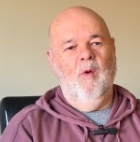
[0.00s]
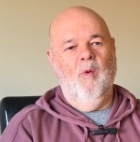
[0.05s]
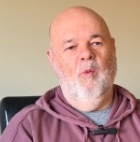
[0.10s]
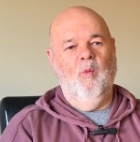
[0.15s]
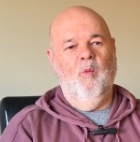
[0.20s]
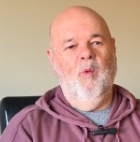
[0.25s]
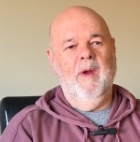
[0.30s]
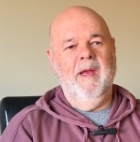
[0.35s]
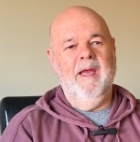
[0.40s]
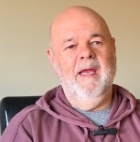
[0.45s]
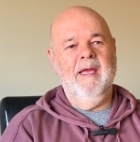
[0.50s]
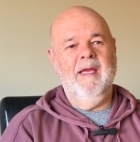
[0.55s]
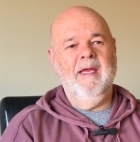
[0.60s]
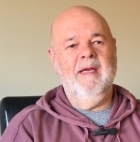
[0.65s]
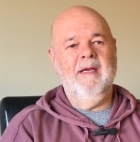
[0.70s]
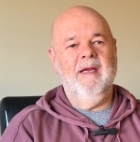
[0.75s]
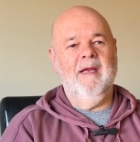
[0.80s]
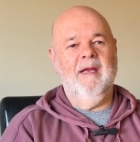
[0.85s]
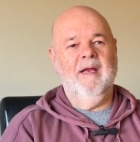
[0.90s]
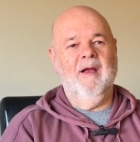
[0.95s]

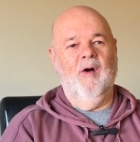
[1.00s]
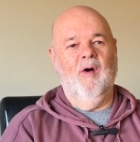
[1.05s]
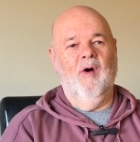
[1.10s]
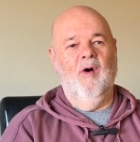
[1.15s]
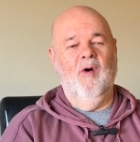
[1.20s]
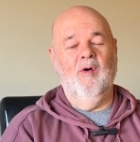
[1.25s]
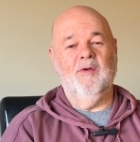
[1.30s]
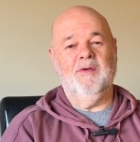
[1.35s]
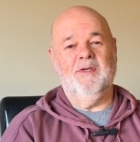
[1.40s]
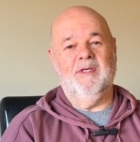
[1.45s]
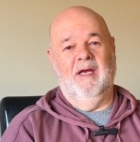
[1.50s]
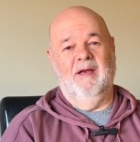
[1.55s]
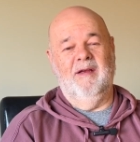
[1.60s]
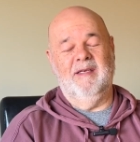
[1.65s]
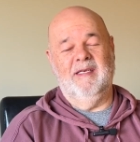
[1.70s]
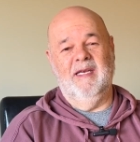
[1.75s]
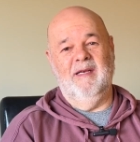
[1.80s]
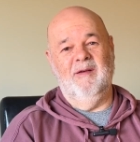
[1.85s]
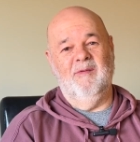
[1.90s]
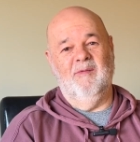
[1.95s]
We also
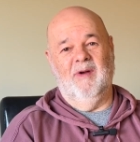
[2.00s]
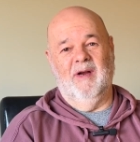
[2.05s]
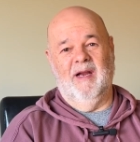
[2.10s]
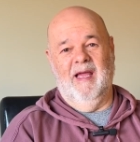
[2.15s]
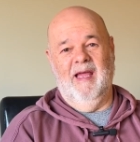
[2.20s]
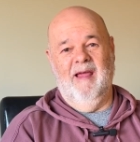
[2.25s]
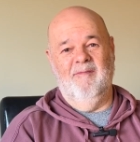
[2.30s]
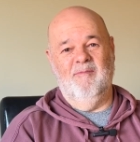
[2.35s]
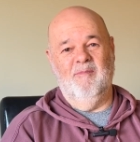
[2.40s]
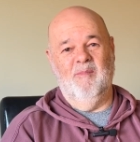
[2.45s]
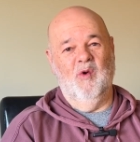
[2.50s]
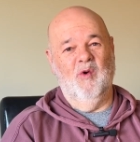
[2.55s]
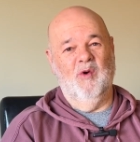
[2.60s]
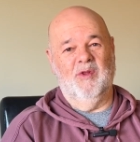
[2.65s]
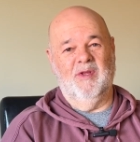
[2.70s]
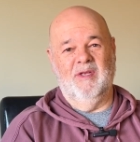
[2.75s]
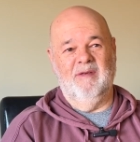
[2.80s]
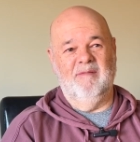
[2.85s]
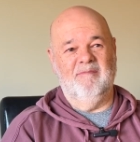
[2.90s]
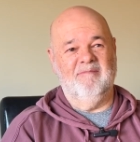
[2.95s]
didn't want to have more
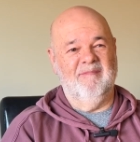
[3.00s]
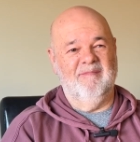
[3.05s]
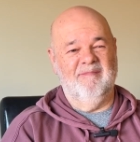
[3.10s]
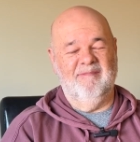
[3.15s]
than